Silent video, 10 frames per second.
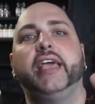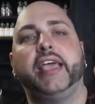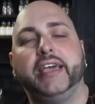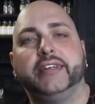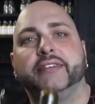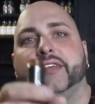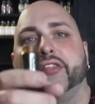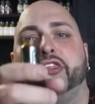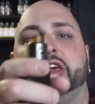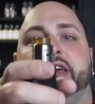and
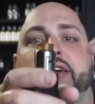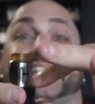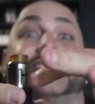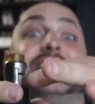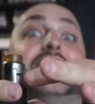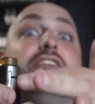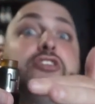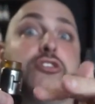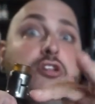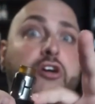the
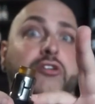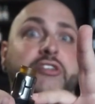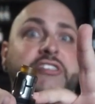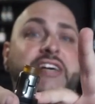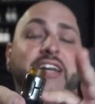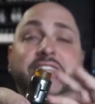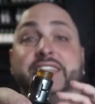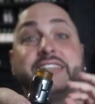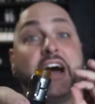cylinder look on the side of this.